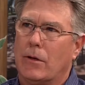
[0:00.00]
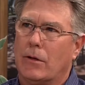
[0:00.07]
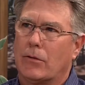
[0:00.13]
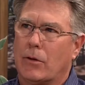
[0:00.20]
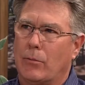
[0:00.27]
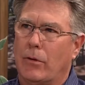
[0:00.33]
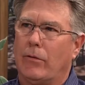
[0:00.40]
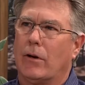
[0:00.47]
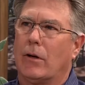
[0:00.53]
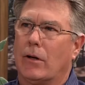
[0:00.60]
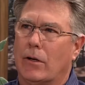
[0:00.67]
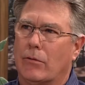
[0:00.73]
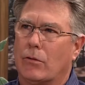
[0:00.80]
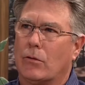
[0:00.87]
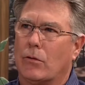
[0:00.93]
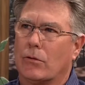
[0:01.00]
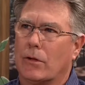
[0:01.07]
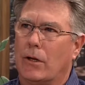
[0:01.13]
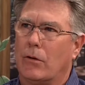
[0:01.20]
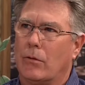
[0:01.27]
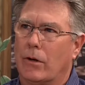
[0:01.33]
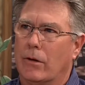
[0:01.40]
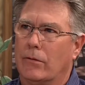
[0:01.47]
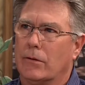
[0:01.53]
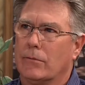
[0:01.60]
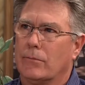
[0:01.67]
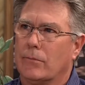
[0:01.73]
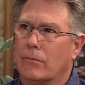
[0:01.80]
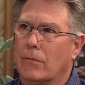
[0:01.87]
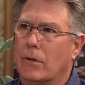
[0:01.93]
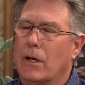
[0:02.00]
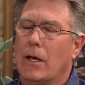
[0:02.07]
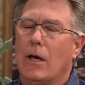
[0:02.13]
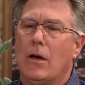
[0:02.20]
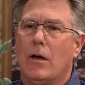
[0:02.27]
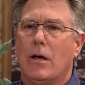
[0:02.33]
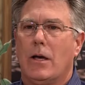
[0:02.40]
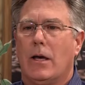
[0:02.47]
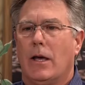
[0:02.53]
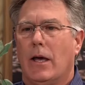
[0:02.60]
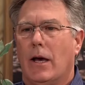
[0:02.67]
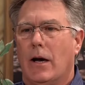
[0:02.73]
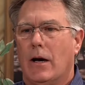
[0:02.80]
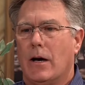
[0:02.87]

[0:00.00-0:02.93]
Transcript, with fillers: it's going to be very difficult to get rid of it.